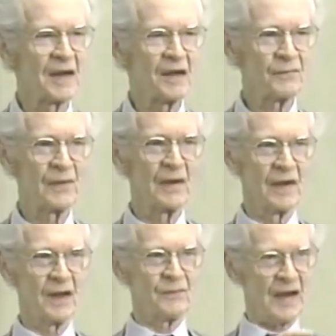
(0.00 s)
If,
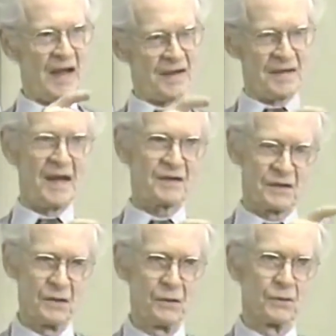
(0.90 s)
if I had not
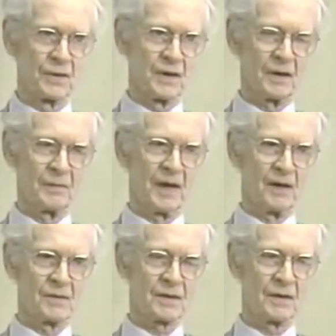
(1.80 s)
known
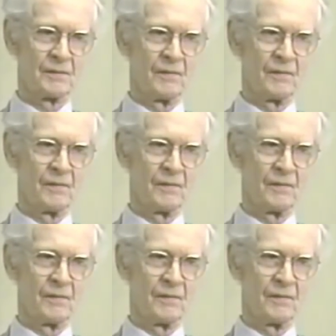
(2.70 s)
about